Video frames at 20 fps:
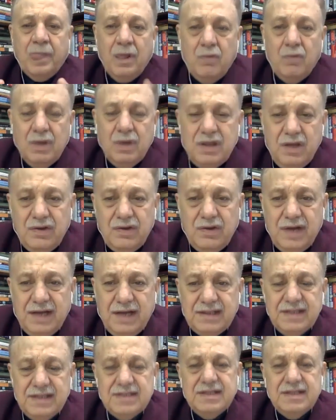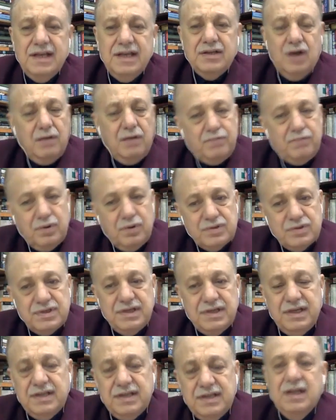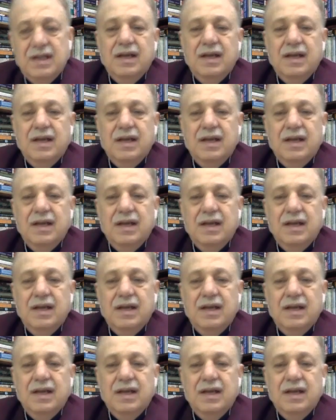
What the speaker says: with the United States opposing it